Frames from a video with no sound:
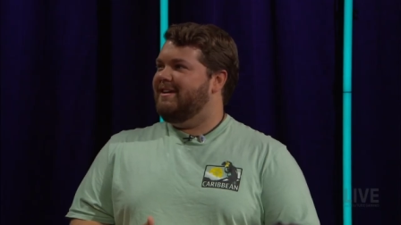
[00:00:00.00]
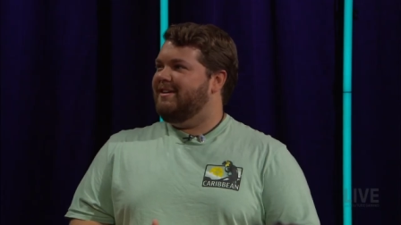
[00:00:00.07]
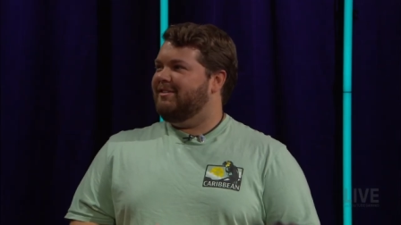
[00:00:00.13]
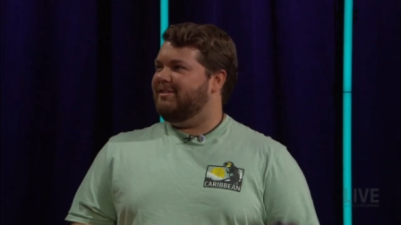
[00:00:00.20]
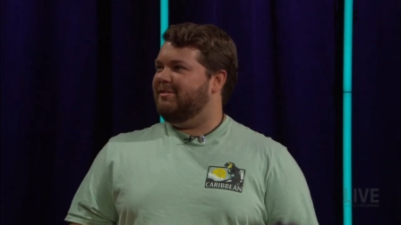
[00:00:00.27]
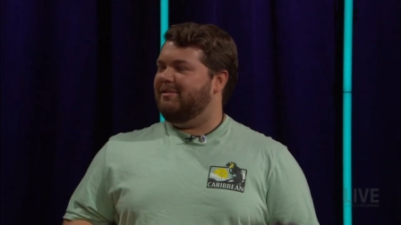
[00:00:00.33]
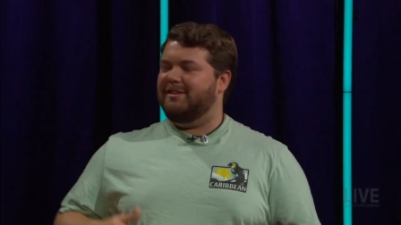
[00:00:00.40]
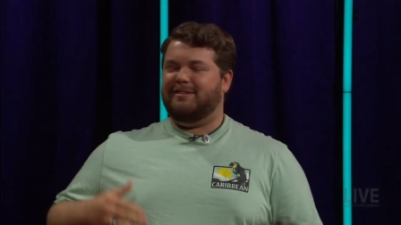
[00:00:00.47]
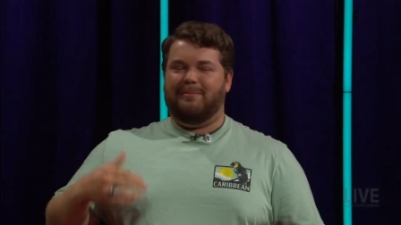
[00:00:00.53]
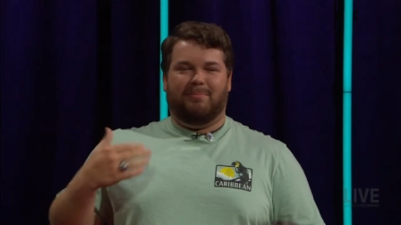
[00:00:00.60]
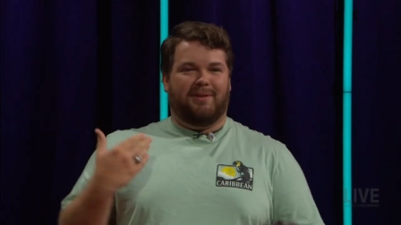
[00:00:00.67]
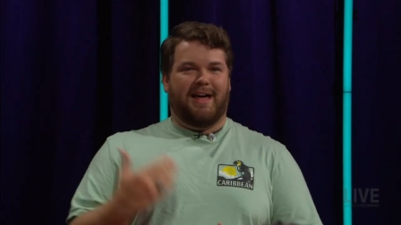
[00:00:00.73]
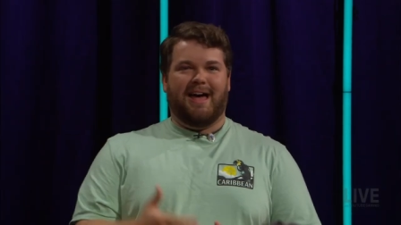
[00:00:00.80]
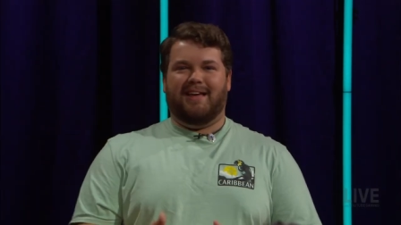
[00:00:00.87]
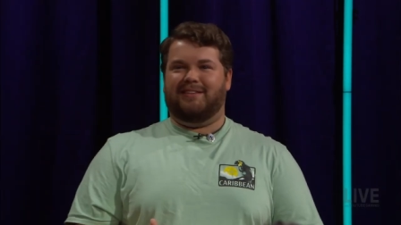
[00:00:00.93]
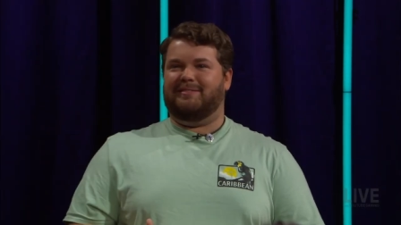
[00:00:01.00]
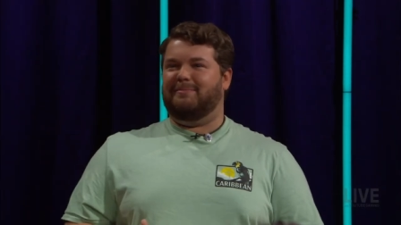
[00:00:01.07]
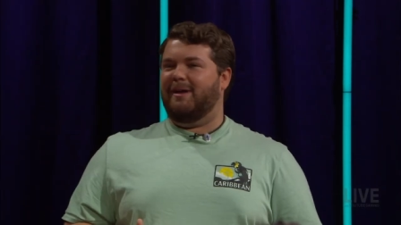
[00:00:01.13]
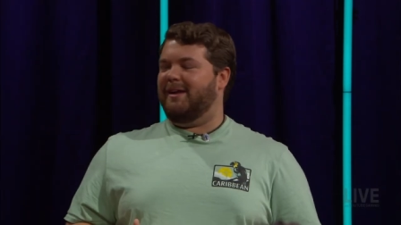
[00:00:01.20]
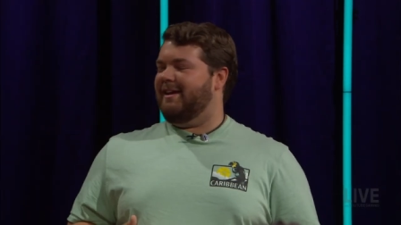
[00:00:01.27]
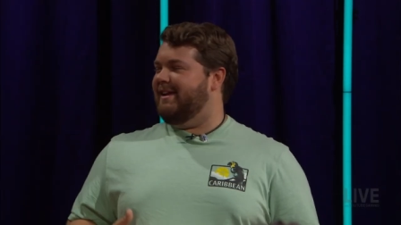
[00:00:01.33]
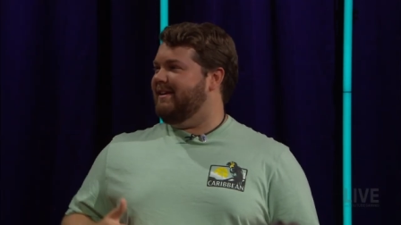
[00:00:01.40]
So it's a blast.
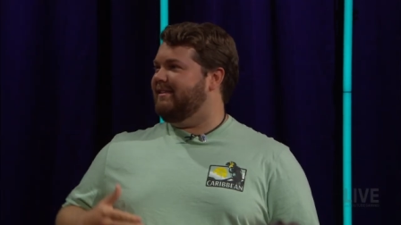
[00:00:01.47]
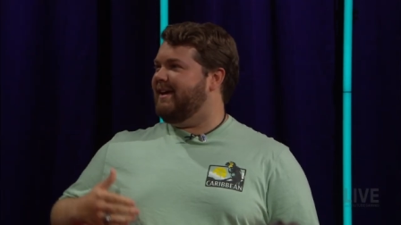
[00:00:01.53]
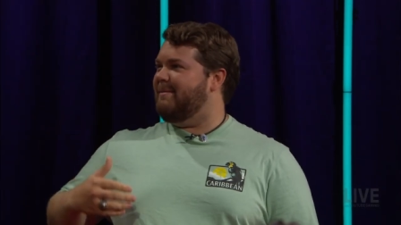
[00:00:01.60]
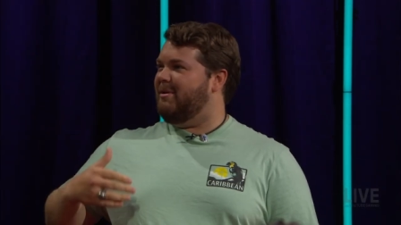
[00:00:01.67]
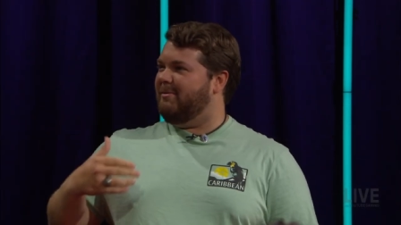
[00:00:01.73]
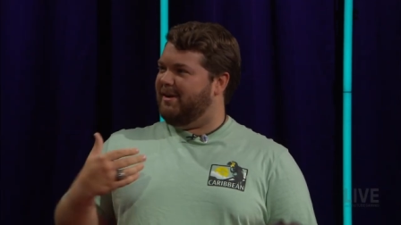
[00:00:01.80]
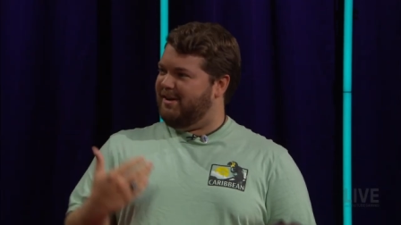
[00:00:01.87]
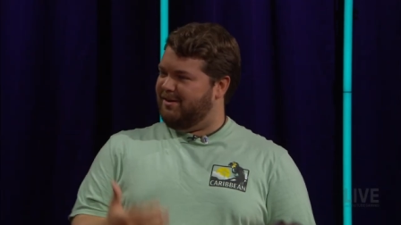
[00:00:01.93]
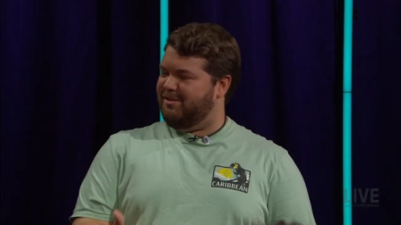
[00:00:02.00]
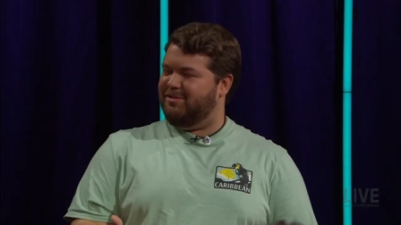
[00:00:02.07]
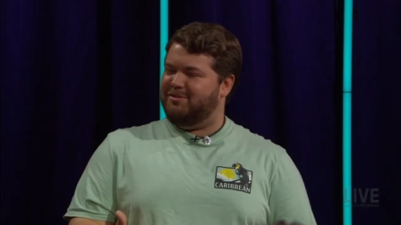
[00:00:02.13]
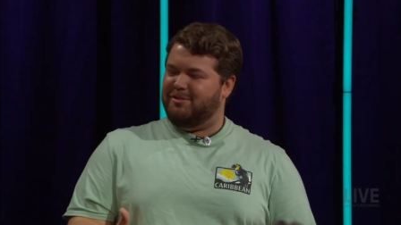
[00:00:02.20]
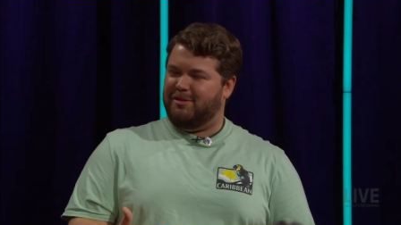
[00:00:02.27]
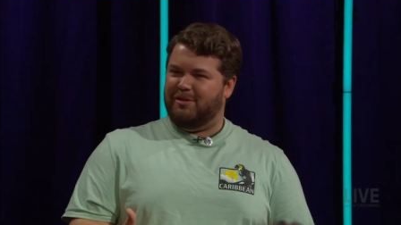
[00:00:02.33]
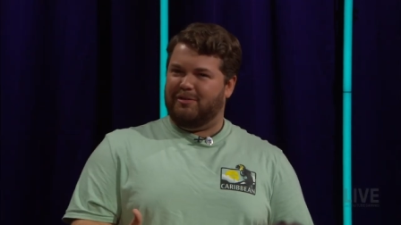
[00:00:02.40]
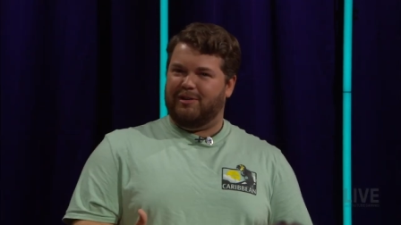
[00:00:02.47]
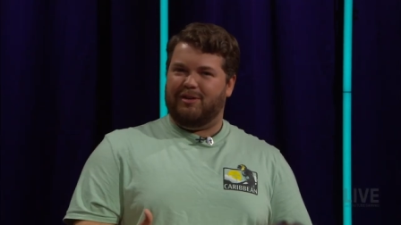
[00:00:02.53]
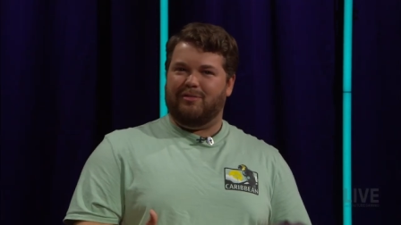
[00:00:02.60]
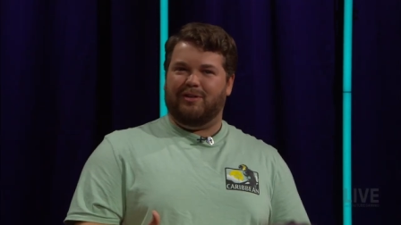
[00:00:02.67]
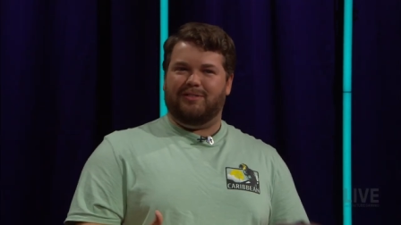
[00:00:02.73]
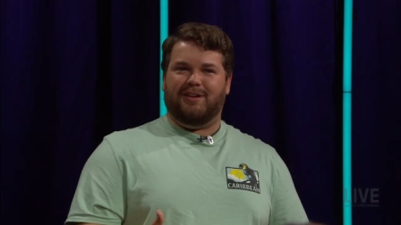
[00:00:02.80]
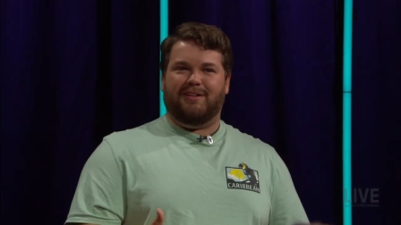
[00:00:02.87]
Like anytime I went into the studio to
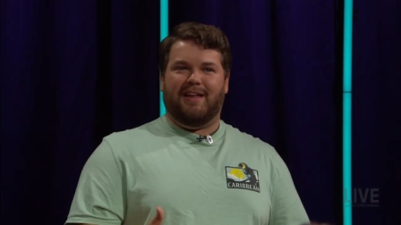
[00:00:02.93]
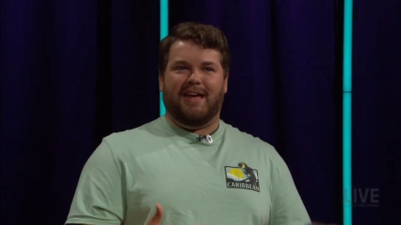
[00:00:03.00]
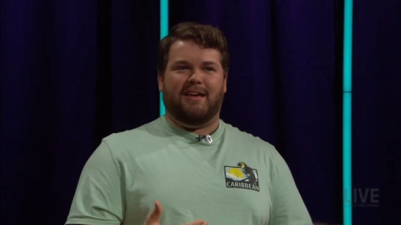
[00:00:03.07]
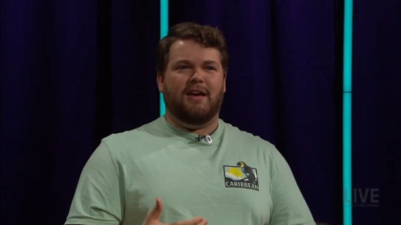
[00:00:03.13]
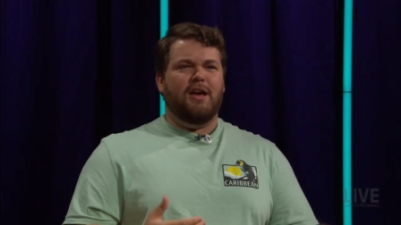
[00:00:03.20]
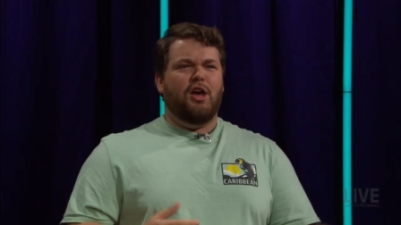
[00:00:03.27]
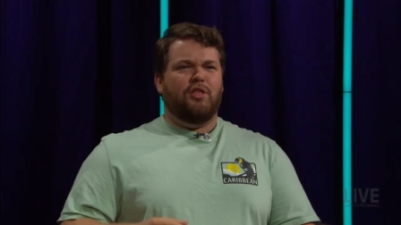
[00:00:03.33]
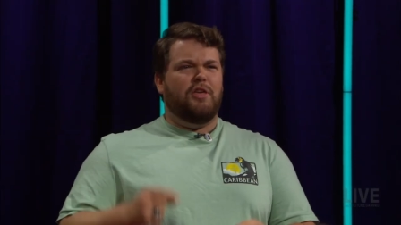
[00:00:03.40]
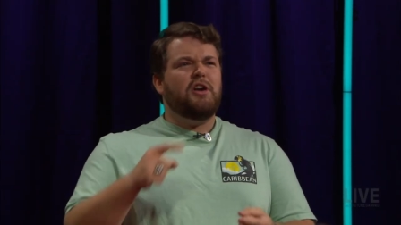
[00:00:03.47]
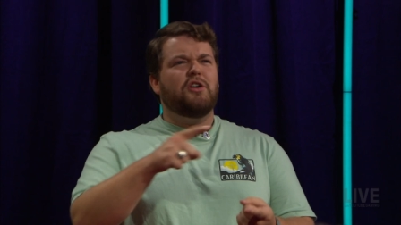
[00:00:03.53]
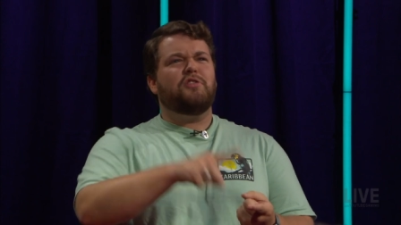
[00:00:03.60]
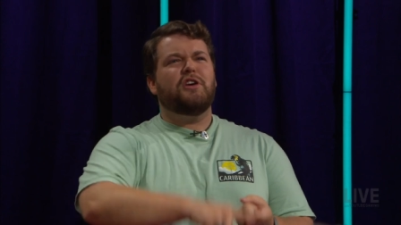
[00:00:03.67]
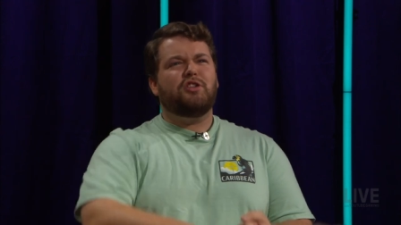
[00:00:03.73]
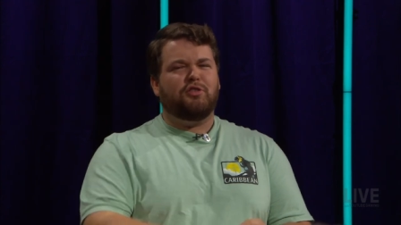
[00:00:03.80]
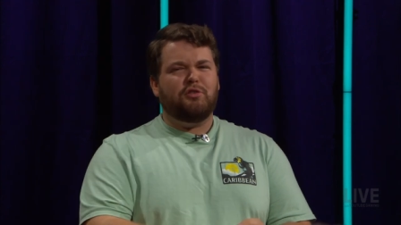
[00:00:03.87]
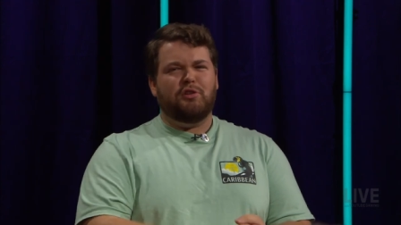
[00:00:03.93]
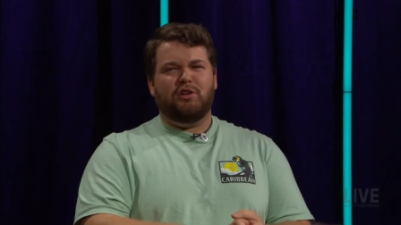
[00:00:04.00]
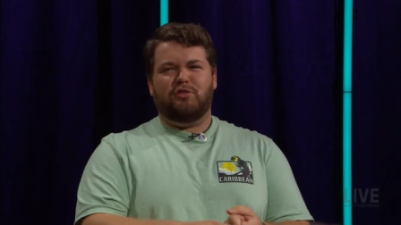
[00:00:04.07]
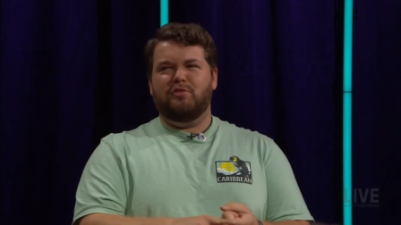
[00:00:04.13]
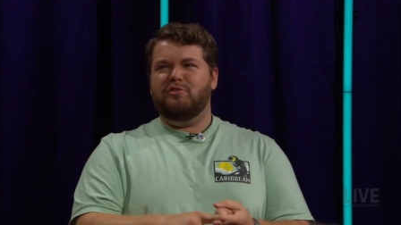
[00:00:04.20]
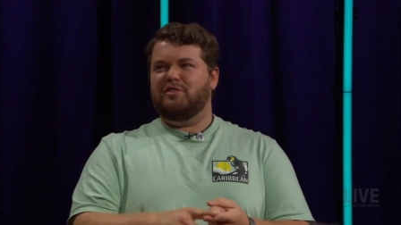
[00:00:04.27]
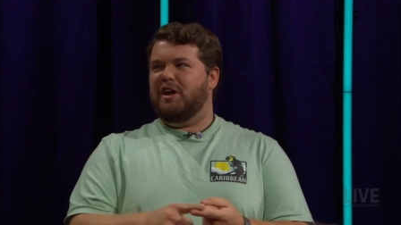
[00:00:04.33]
record, they're like, think of this
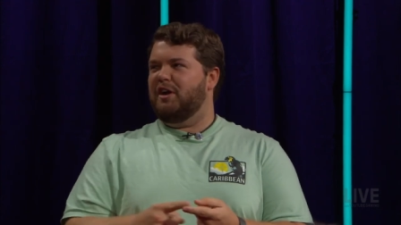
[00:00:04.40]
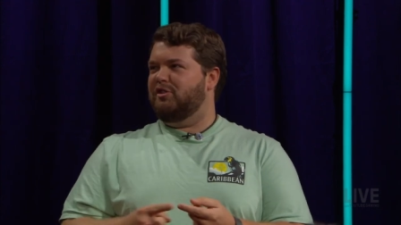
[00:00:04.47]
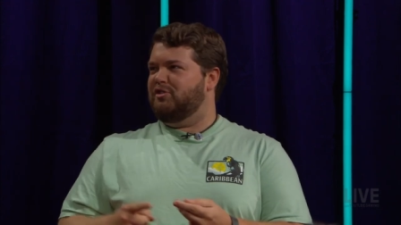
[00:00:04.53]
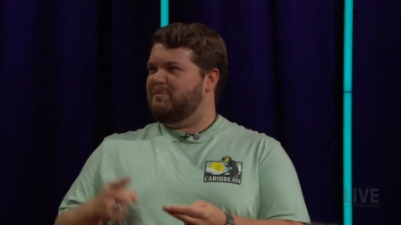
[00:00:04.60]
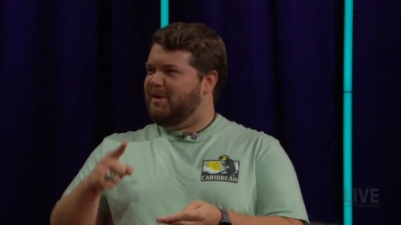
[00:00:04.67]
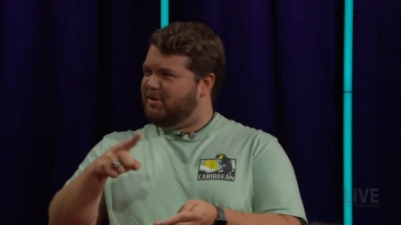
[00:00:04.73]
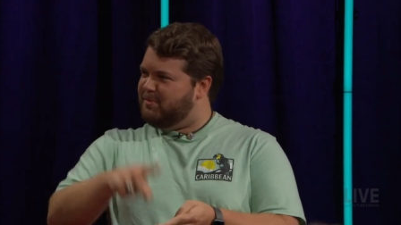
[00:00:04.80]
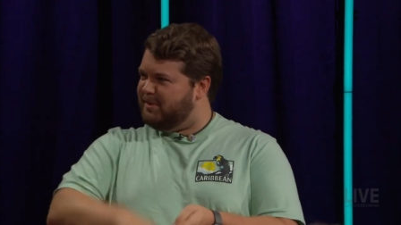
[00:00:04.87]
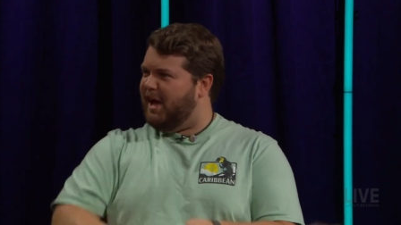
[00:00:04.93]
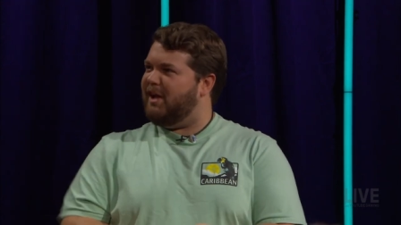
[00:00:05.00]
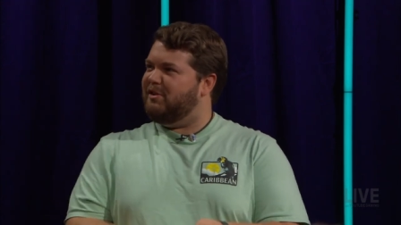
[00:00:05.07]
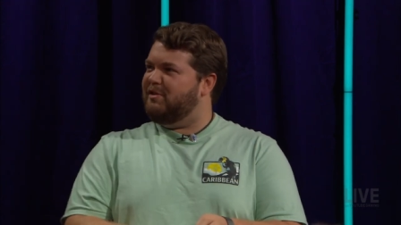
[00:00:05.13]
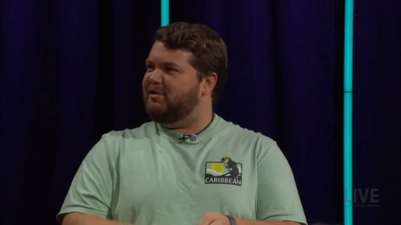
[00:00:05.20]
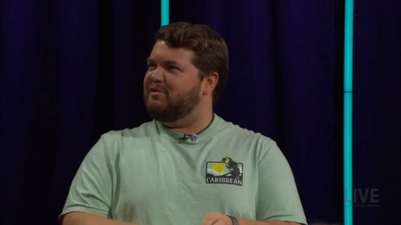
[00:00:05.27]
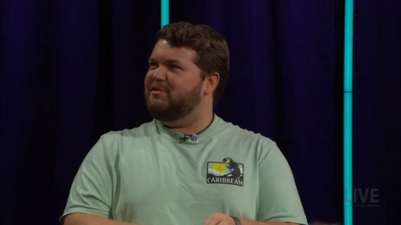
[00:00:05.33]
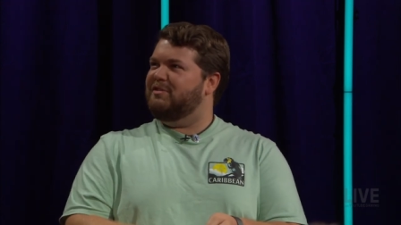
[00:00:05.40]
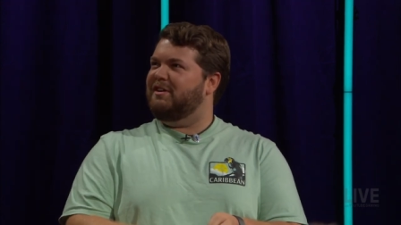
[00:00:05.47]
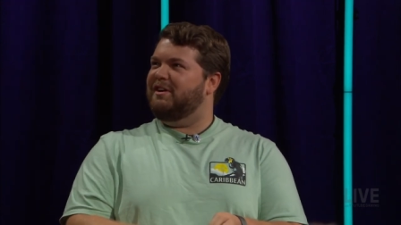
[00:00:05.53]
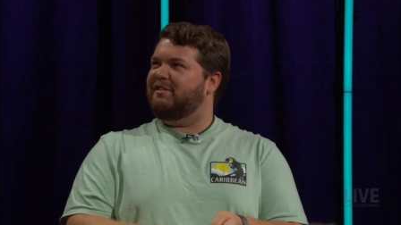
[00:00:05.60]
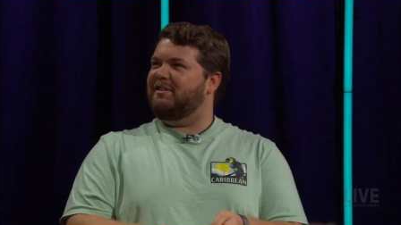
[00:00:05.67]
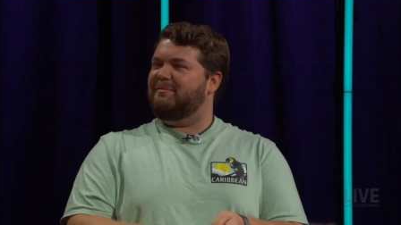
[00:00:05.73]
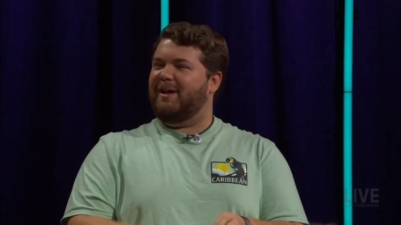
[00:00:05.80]
Looney Tunes character mixed with that Looney Tunes character.